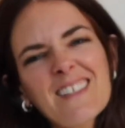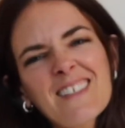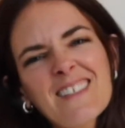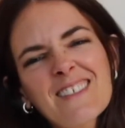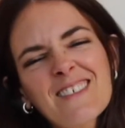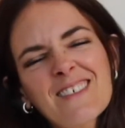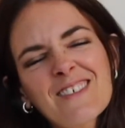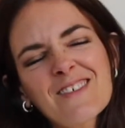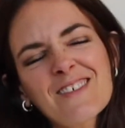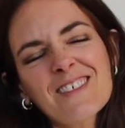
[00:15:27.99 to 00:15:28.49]
I
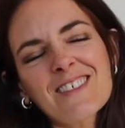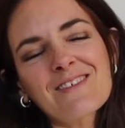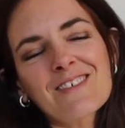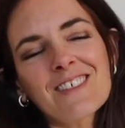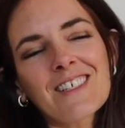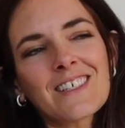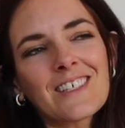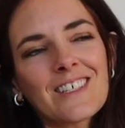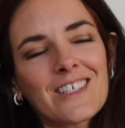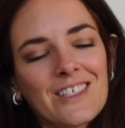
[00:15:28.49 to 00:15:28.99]
just thought it was
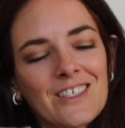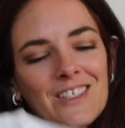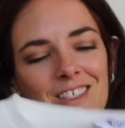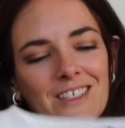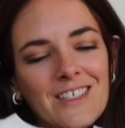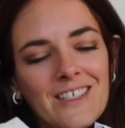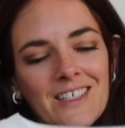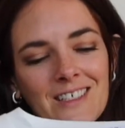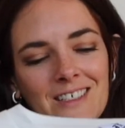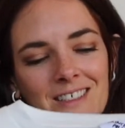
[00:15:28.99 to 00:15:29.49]
really
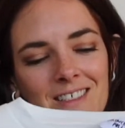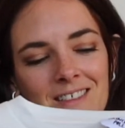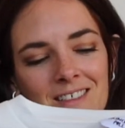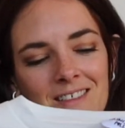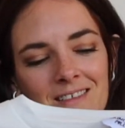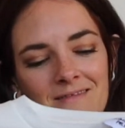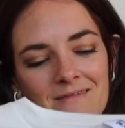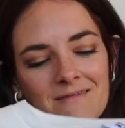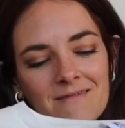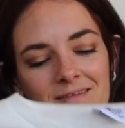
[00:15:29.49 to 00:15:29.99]
cute and
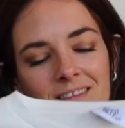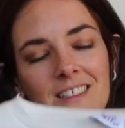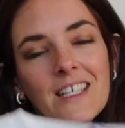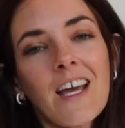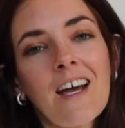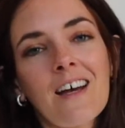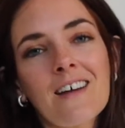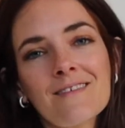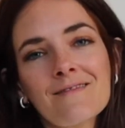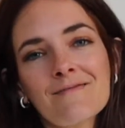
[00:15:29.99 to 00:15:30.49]

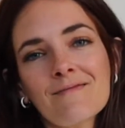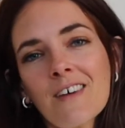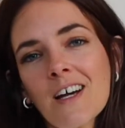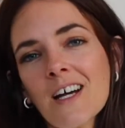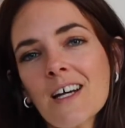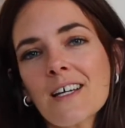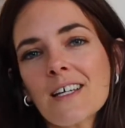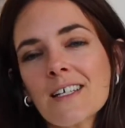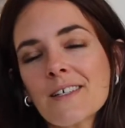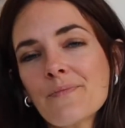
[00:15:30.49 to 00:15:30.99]
yeah
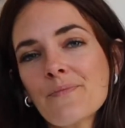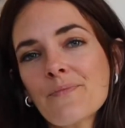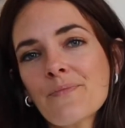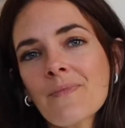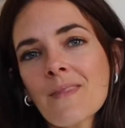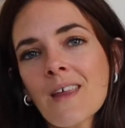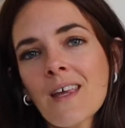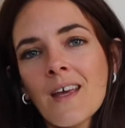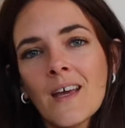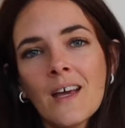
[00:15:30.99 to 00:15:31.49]
I
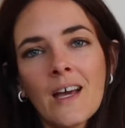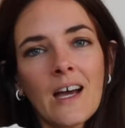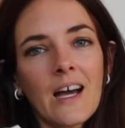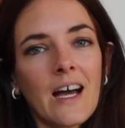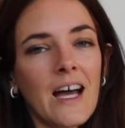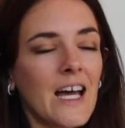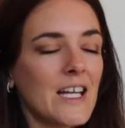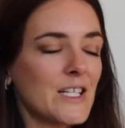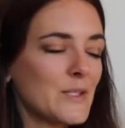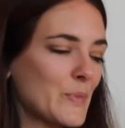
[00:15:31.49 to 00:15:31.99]

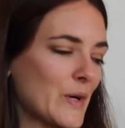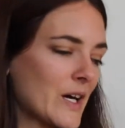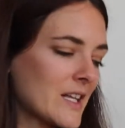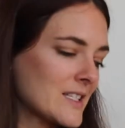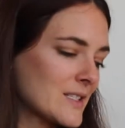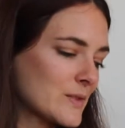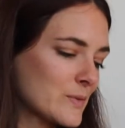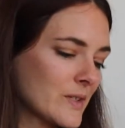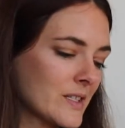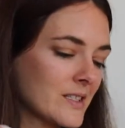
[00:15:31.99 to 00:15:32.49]
had to buy
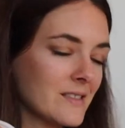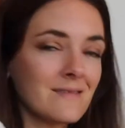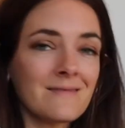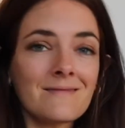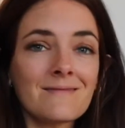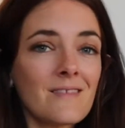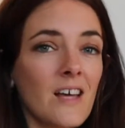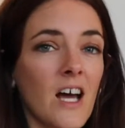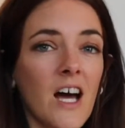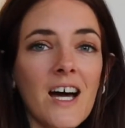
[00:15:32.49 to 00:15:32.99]
this one
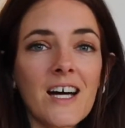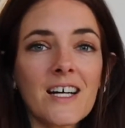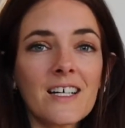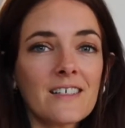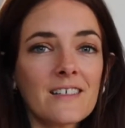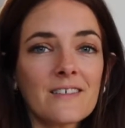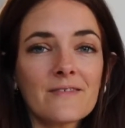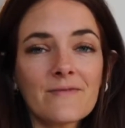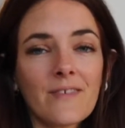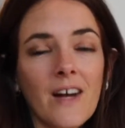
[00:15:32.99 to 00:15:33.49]

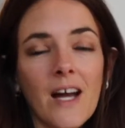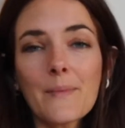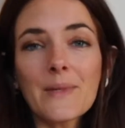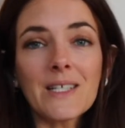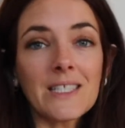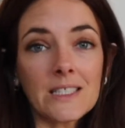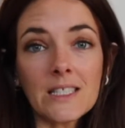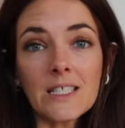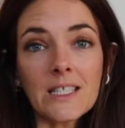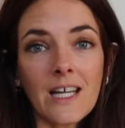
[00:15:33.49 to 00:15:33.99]
I I
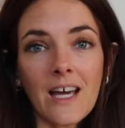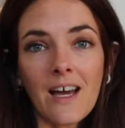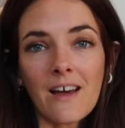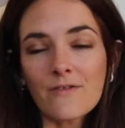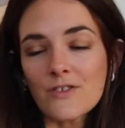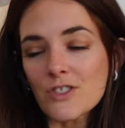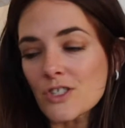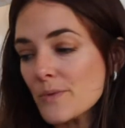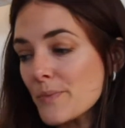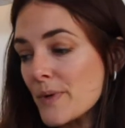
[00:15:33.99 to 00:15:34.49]
mean I didn't
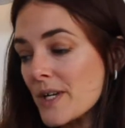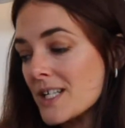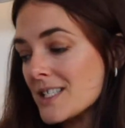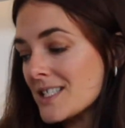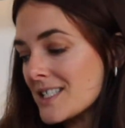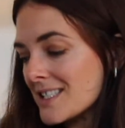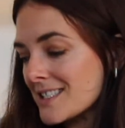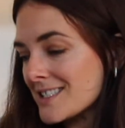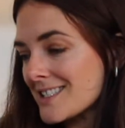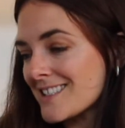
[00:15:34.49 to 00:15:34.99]
have to but I
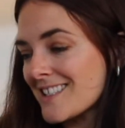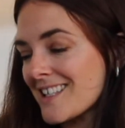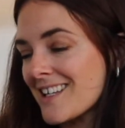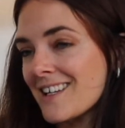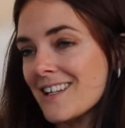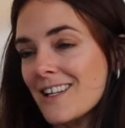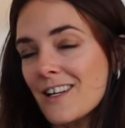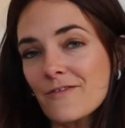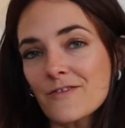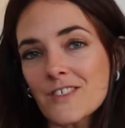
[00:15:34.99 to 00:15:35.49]
did
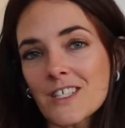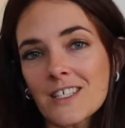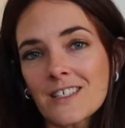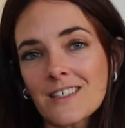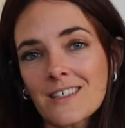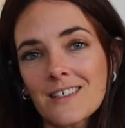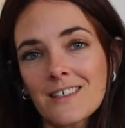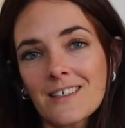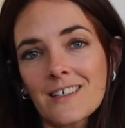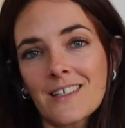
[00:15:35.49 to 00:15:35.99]
and I loved
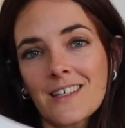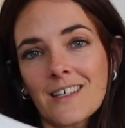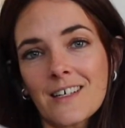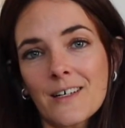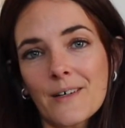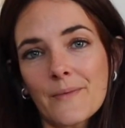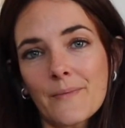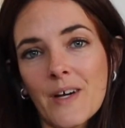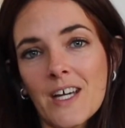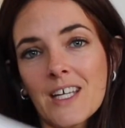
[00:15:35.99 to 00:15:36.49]
it
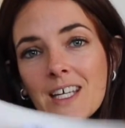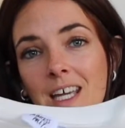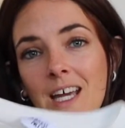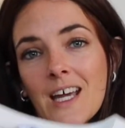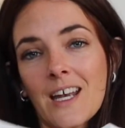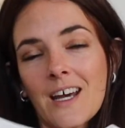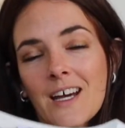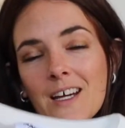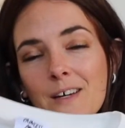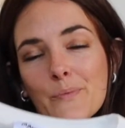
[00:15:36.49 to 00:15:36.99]
um,
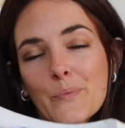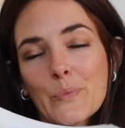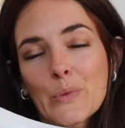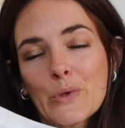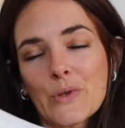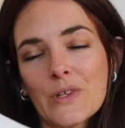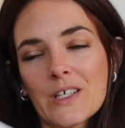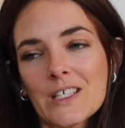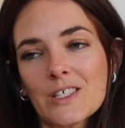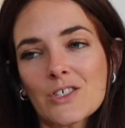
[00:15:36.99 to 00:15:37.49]
again I
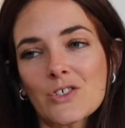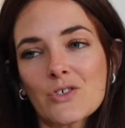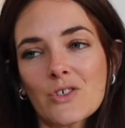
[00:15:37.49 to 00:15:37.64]
bought things